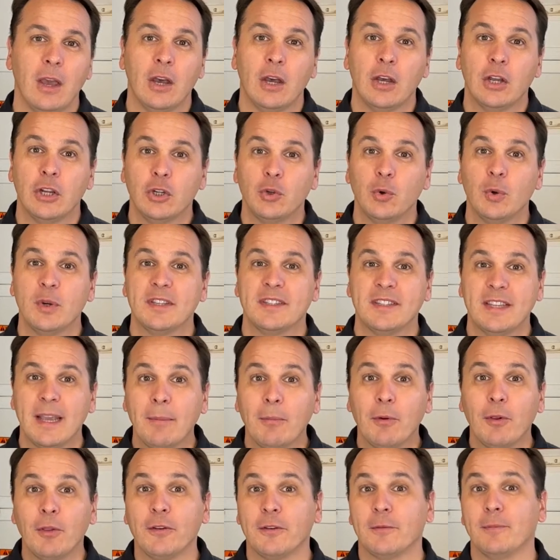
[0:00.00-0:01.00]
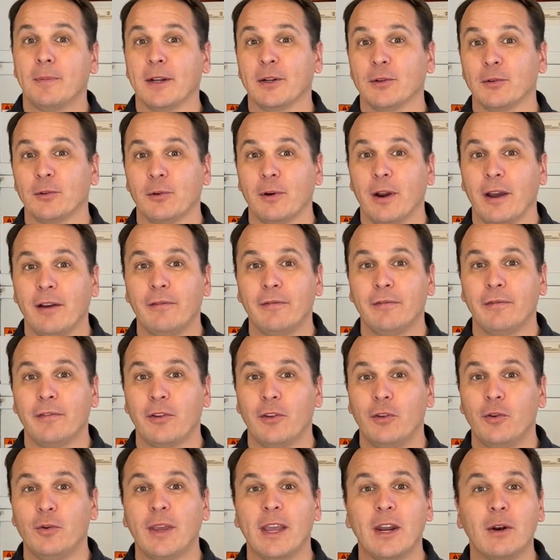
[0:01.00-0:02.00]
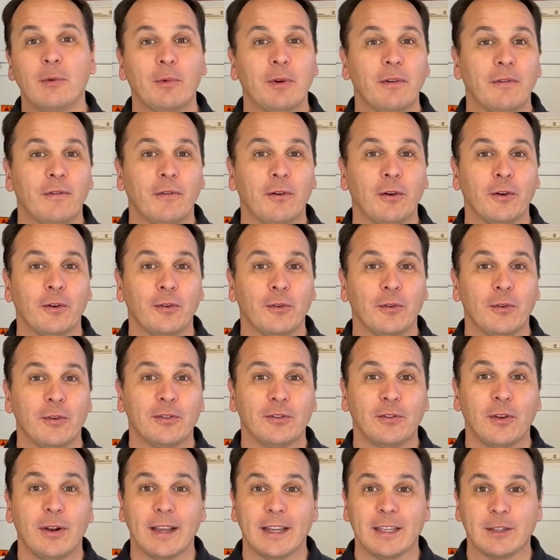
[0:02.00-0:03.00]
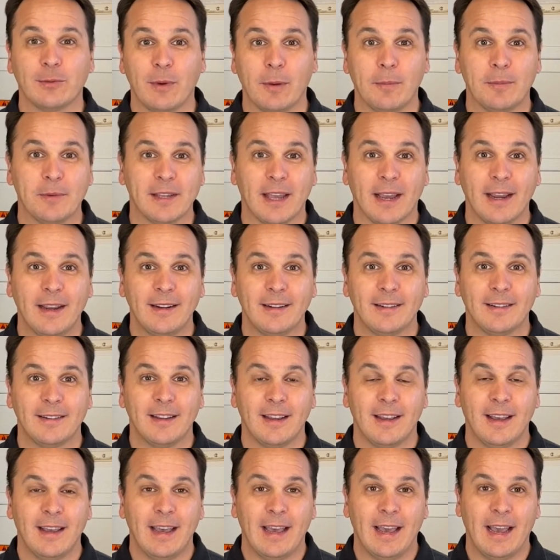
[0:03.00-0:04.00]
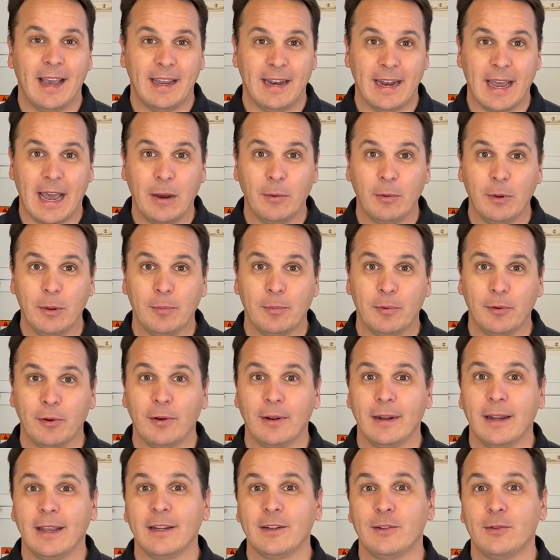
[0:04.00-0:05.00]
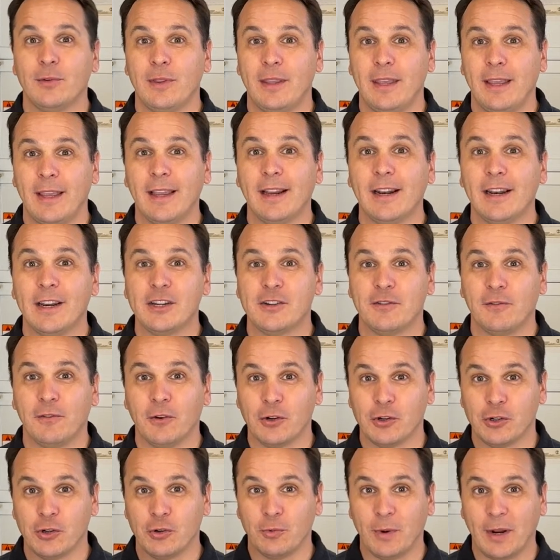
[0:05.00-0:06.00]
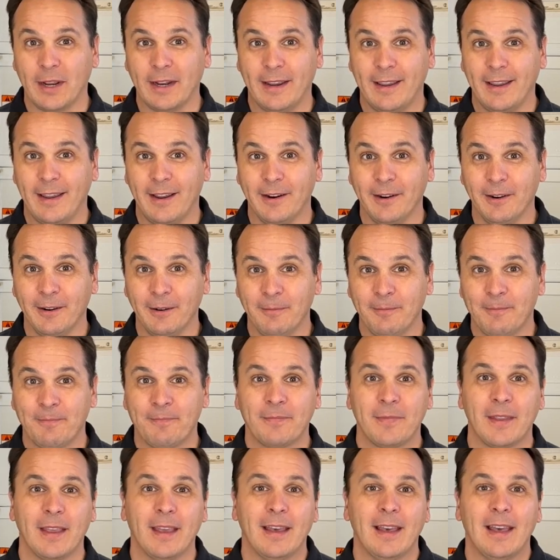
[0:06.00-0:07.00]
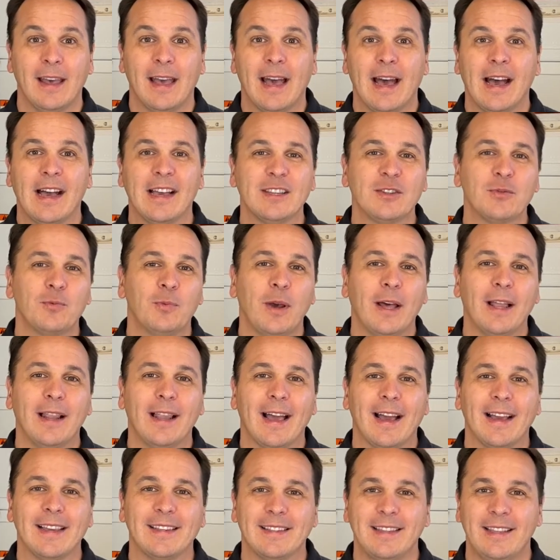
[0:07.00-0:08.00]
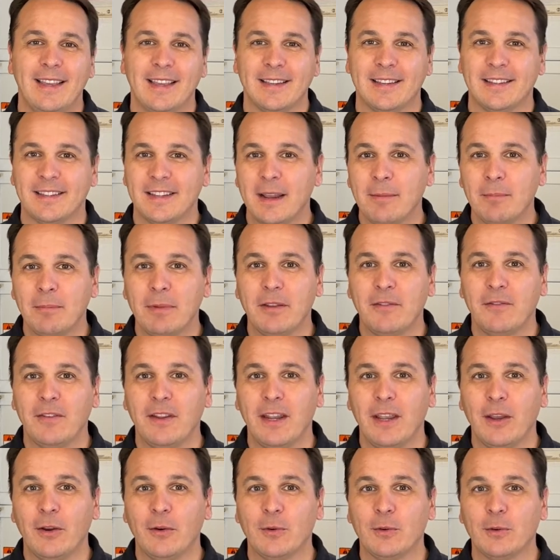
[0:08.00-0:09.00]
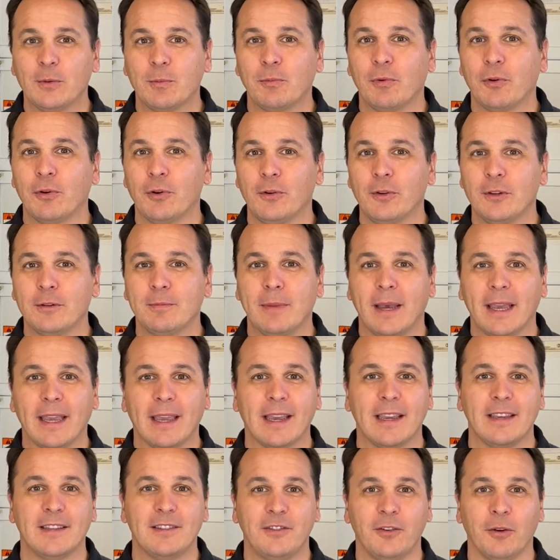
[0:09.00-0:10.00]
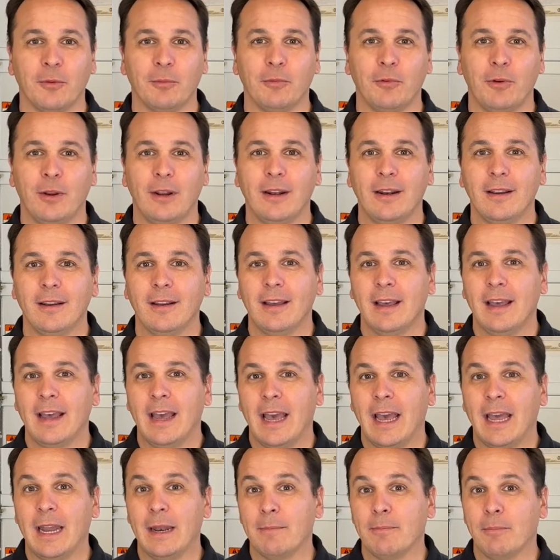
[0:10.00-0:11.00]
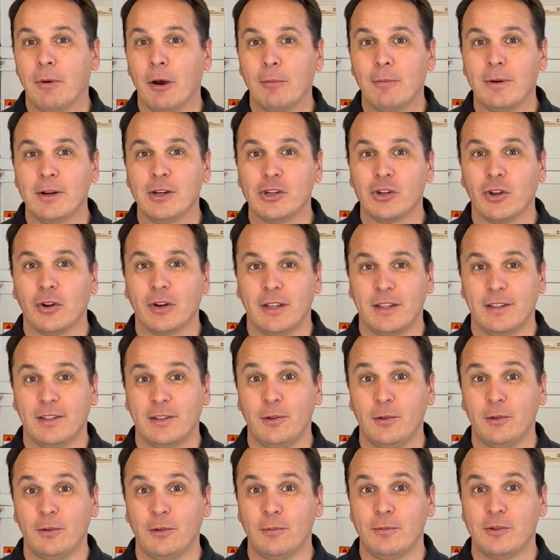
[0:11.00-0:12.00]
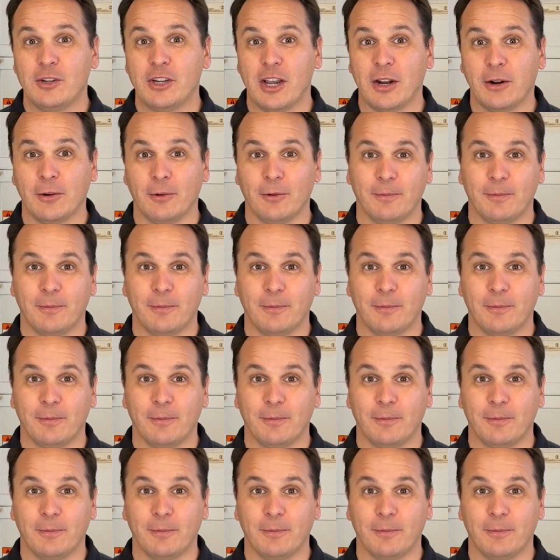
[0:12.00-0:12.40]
To assemble the spectrograph, you can refer to the Solex website, and I will put a link to the English version right here, as well as the assembly videos produced by Christian Buil and published on his YouTube channel.